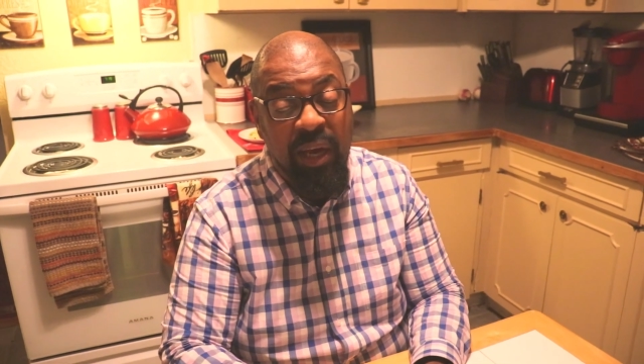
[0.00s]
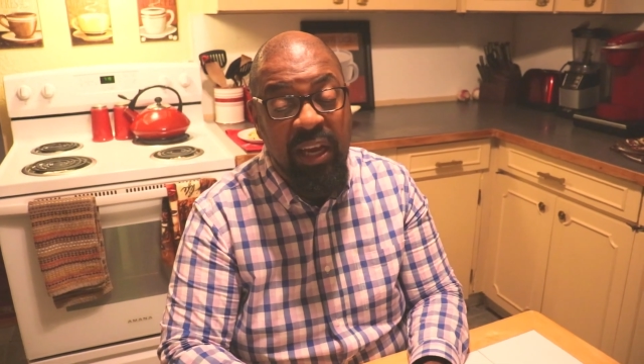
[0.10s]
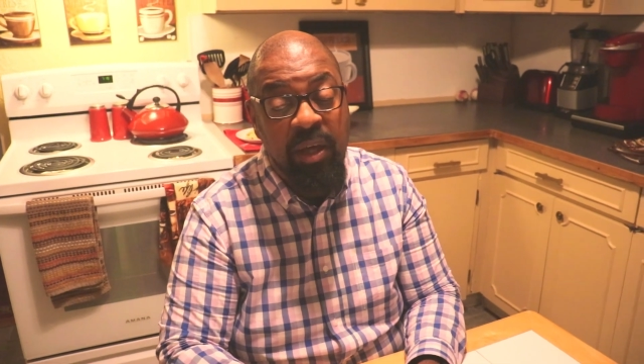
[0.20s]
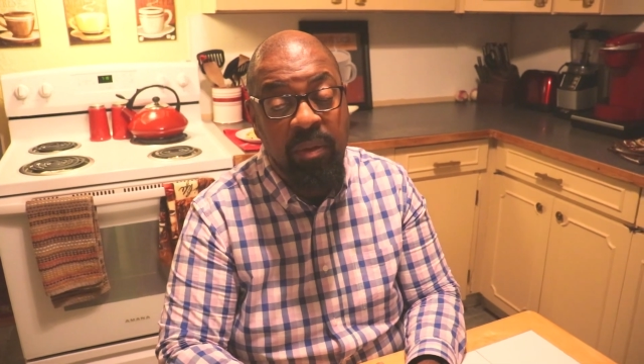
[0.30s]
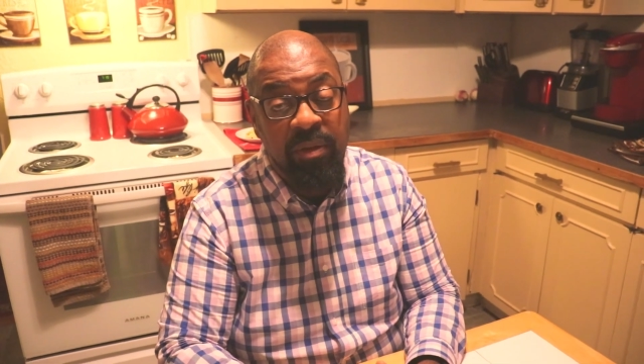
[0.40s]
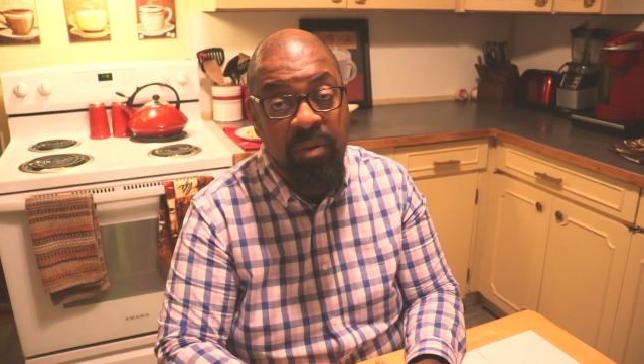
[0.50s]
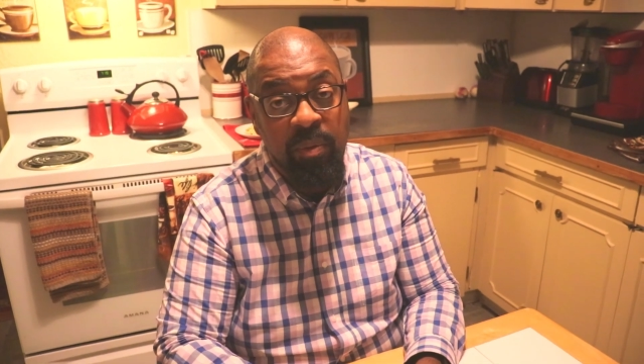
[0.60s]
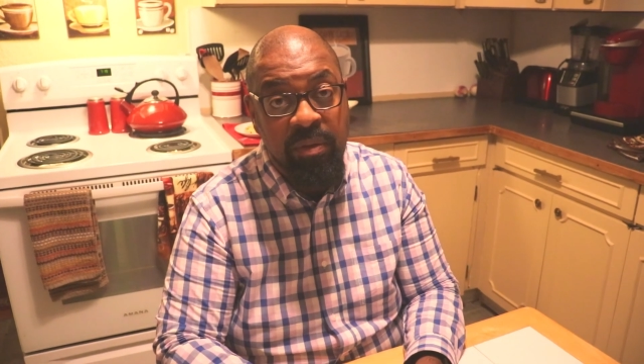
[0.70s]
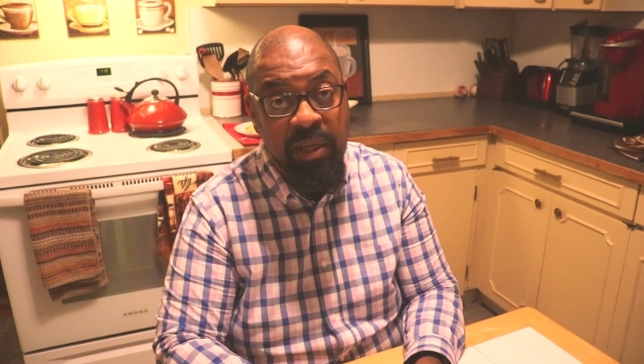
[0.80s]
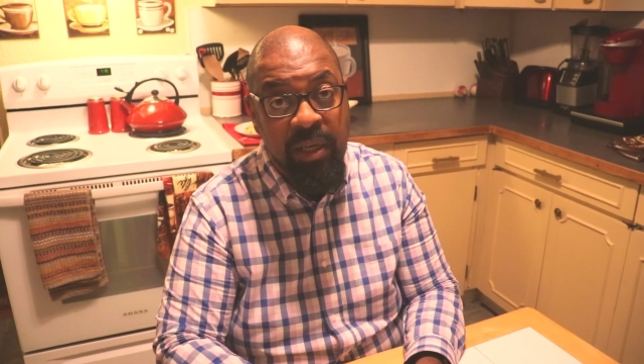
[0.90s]
I know this
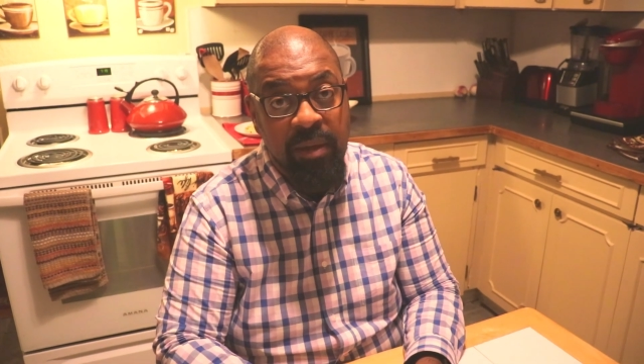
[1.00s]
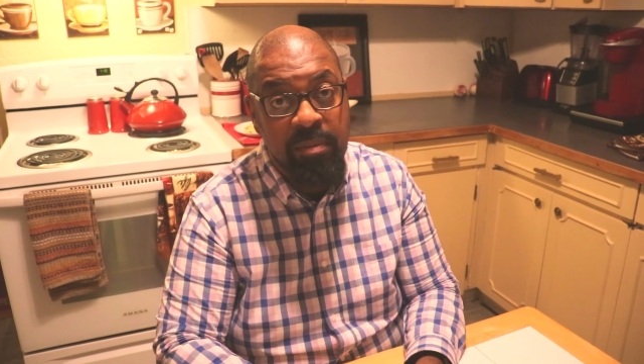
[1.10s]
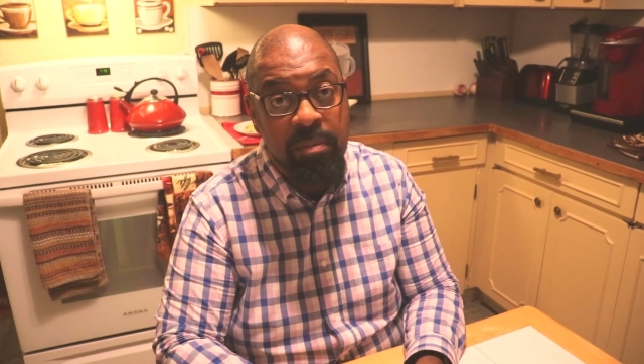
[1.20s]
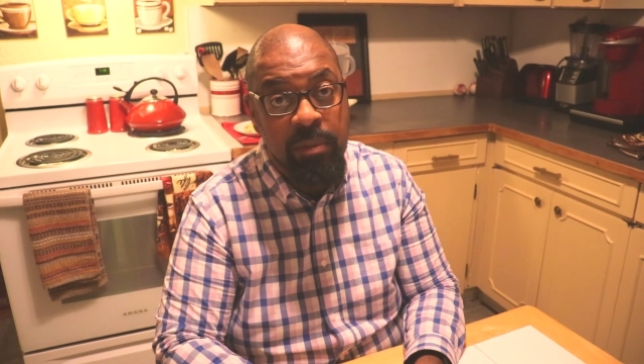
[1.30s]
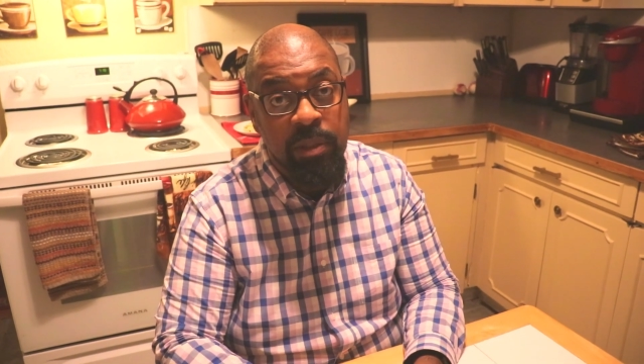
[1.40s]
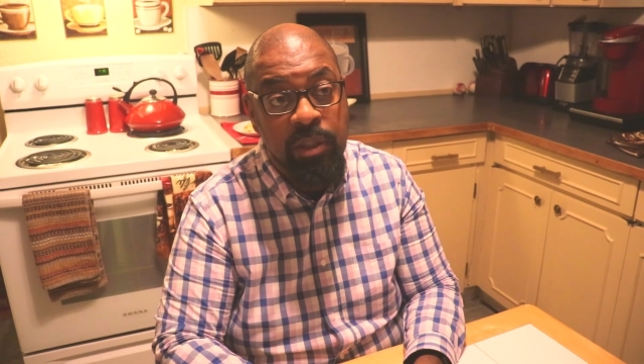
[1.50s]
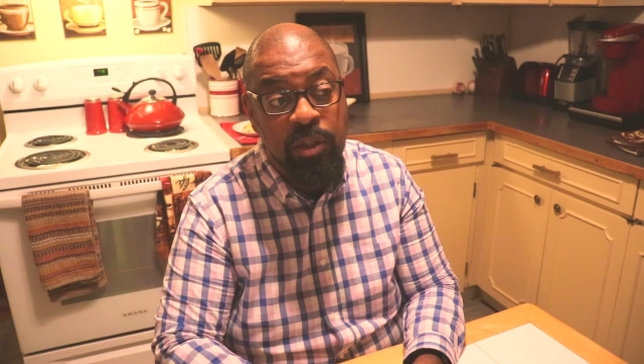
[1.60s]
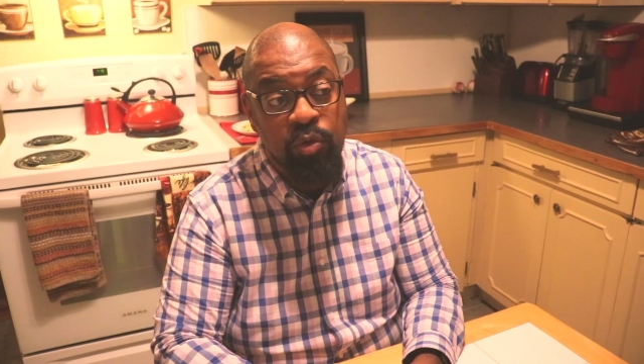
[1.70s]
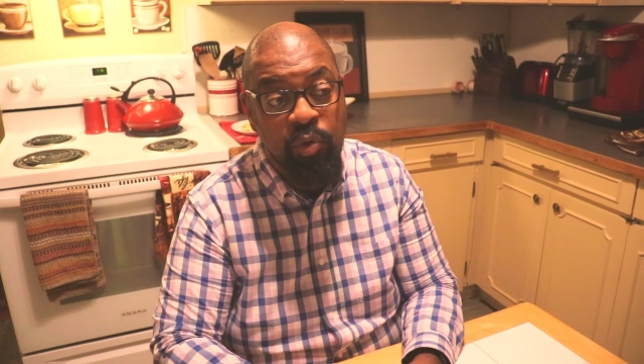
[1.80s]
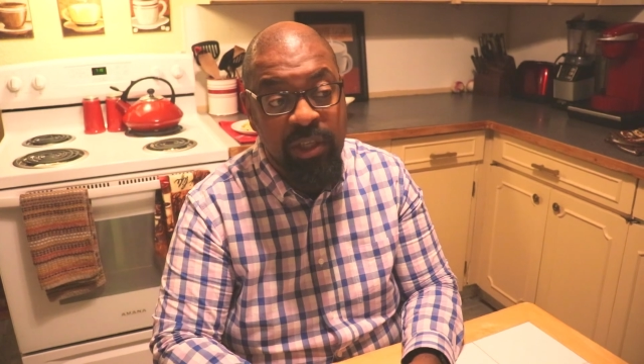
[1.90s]
was a
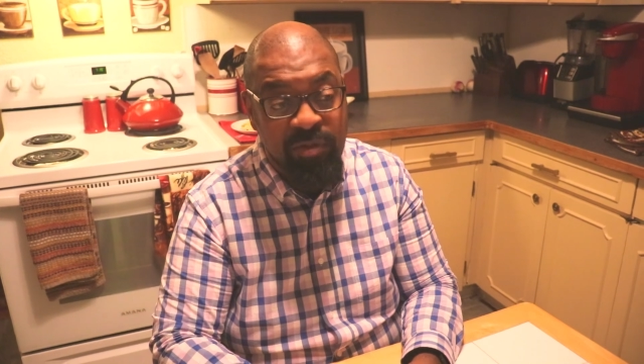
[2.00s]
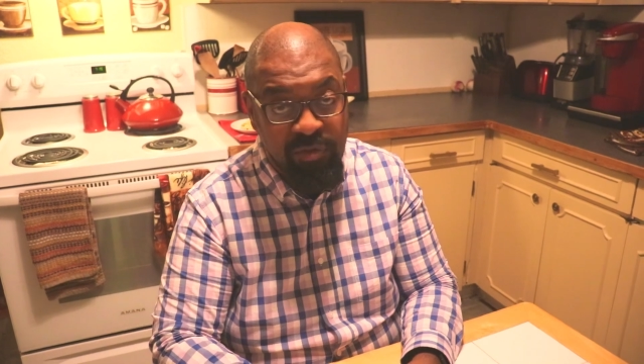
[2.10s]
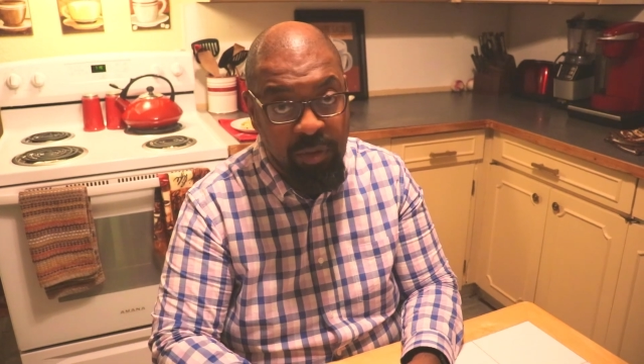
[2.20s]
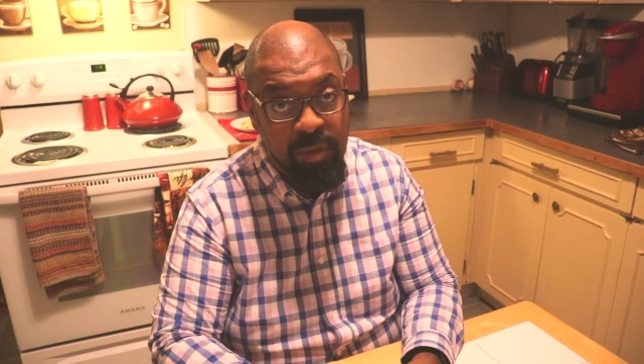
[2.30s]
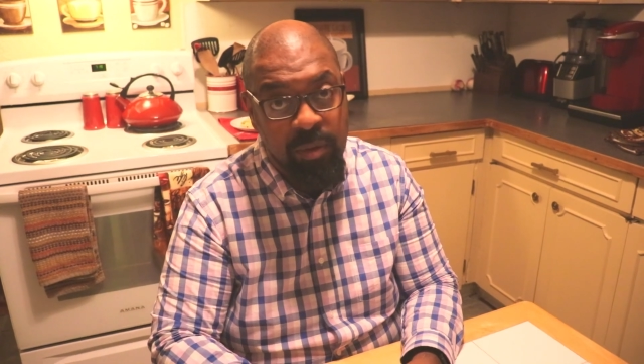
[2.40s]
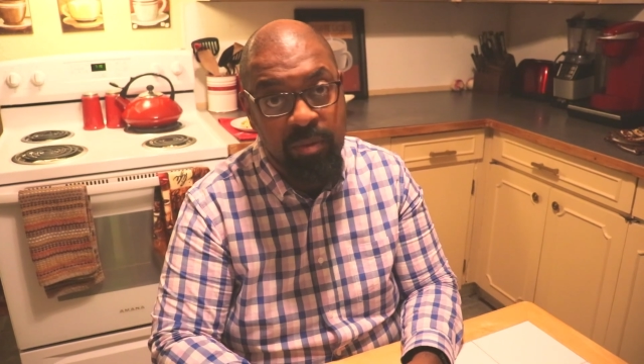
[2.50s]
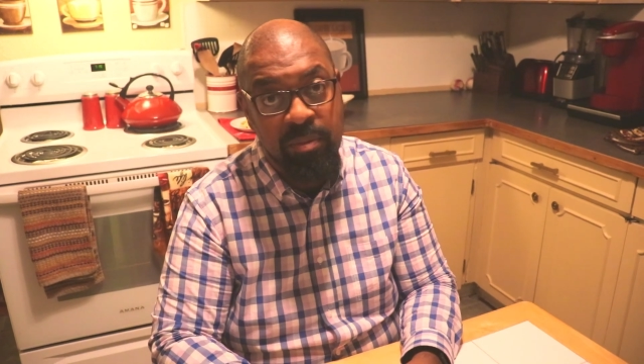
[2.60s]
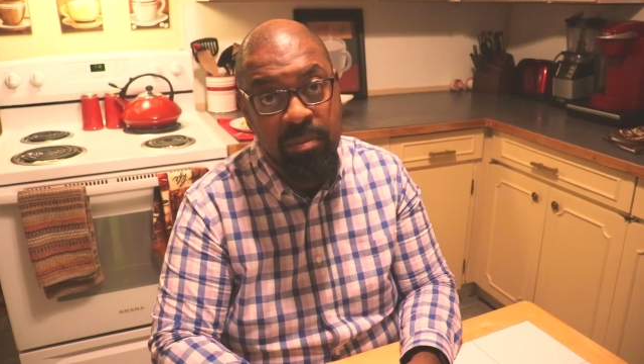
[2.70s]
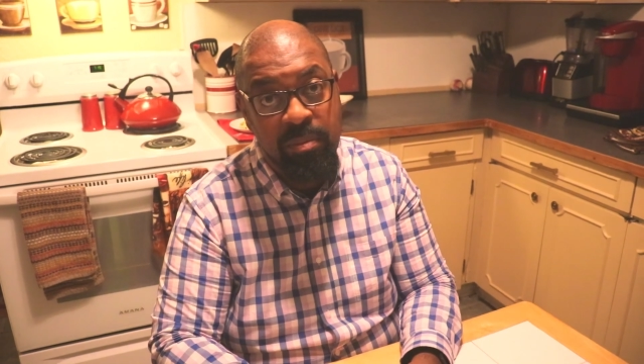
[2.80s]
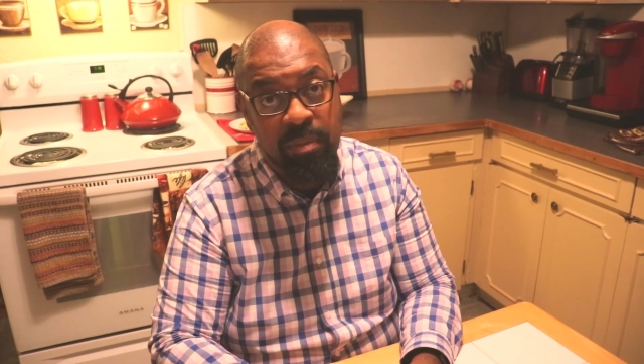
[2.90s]
stressful
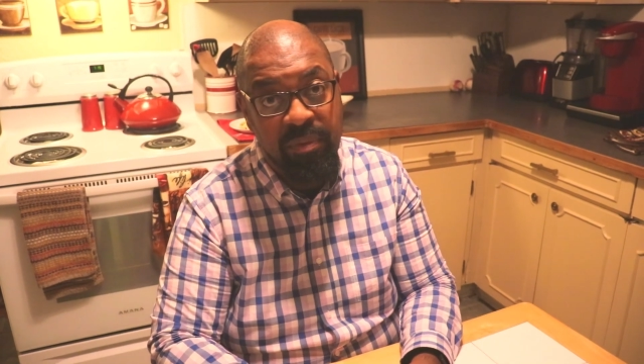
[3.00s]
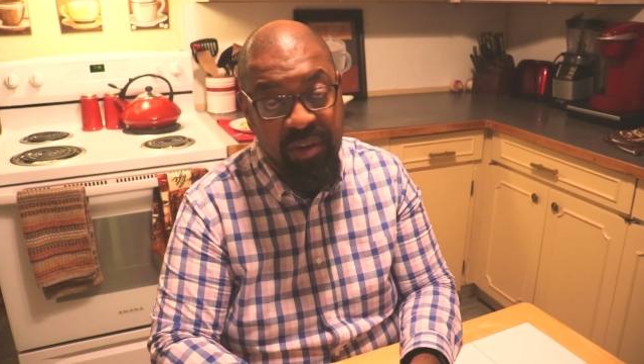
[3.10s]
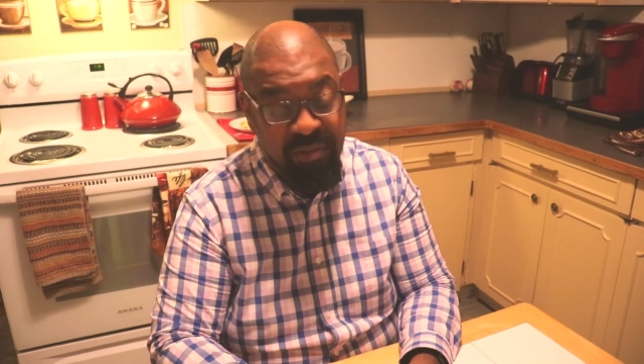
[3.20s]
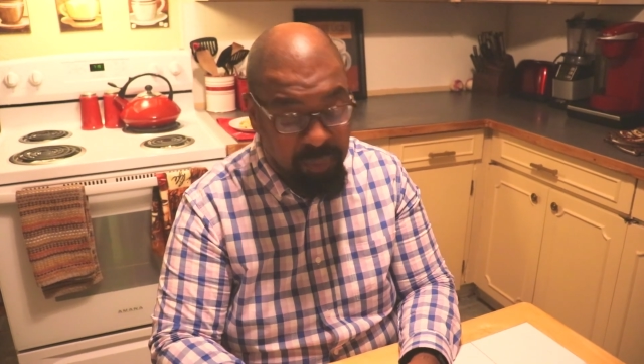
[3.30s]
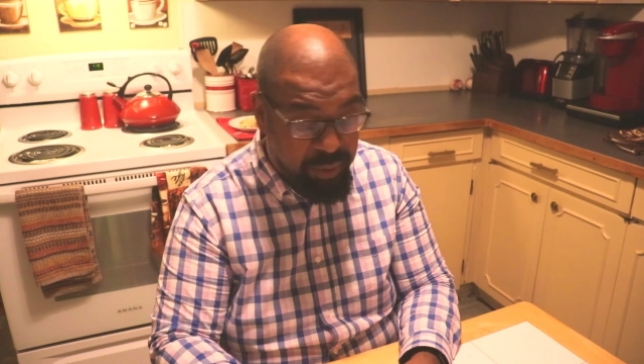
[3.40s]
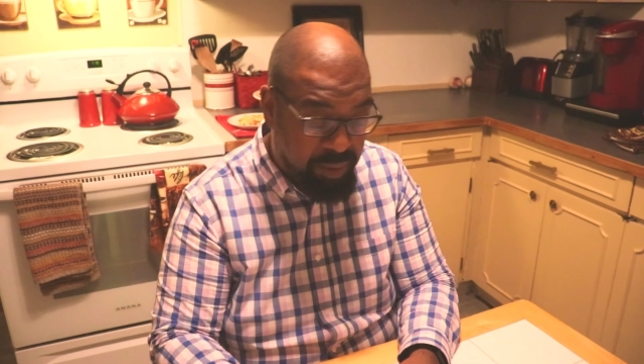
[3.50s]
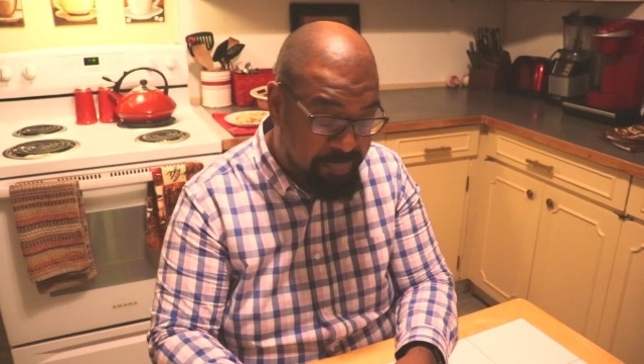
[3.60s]
recipe